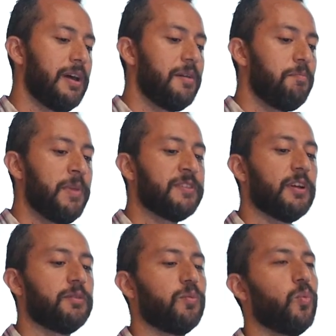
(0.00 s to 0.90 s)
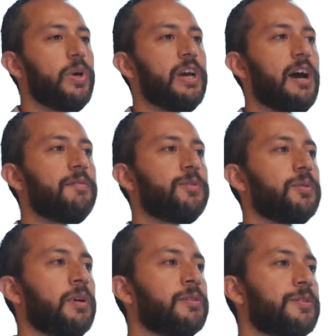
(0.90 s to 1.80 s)
means that we have
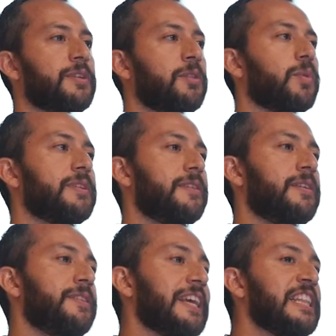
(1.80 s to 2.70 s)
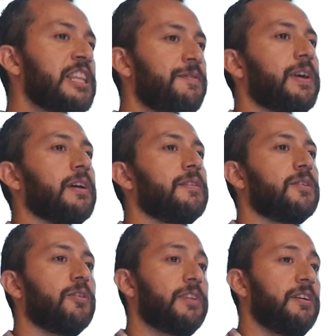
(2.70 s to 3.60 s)
to understand what's their significance
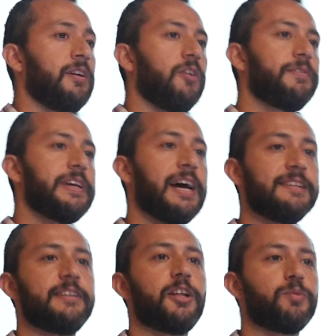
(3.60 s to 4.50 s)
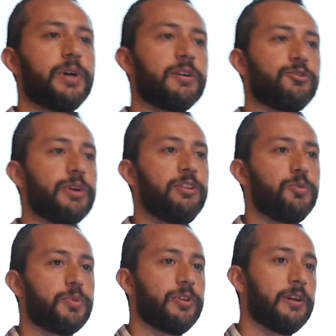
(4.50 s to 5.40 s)
of the asset that we are trying to
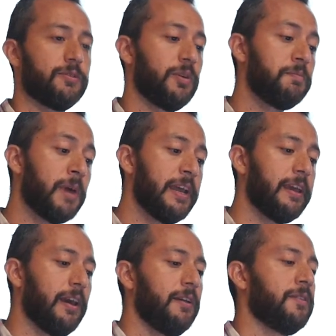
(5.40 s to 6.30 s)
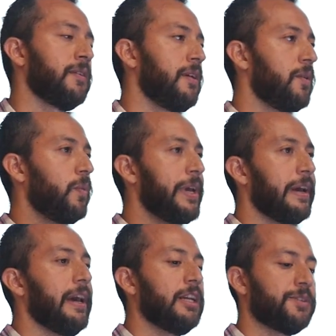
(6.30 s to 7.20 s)
protect. So in my case, we
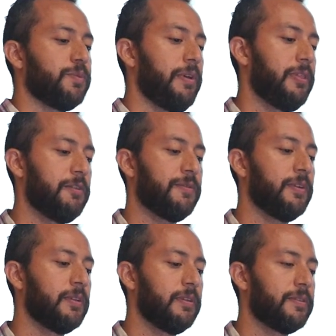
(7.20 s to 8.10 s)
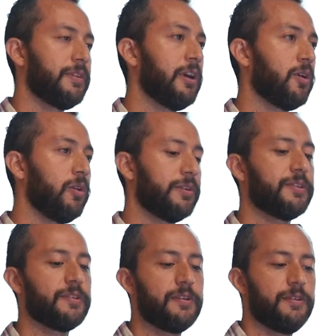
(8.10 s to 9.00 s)
engage with different stakeholders,
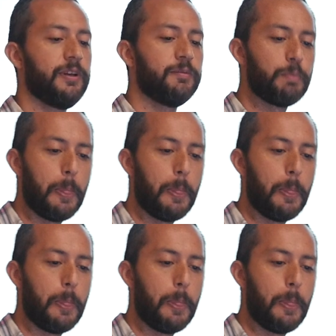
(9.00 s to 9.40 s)
as I said,